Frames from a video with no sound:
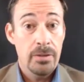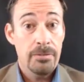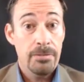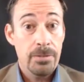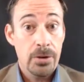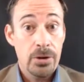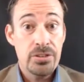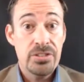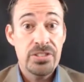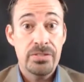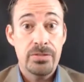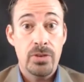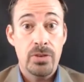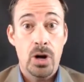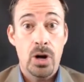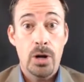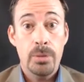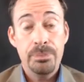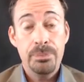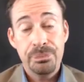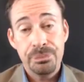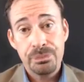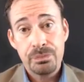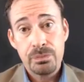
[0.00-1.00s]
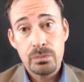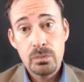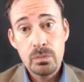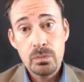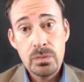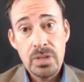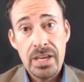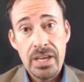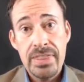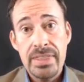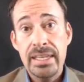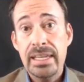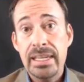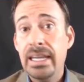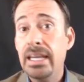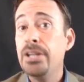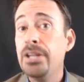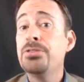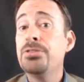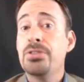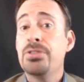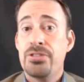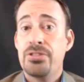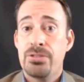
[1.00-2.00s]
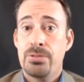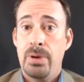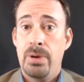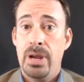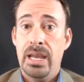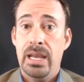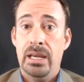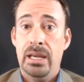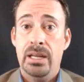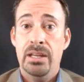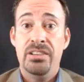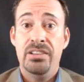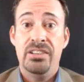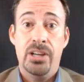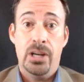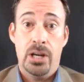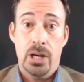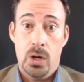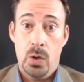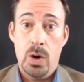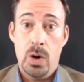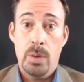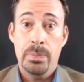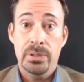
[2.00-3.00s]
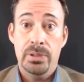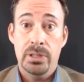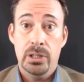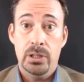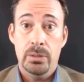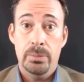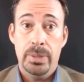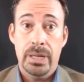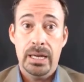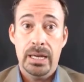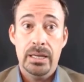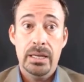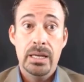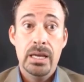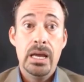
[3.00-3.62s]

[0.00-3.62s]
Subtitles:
First of all, the interest rate is going to go up a little bit.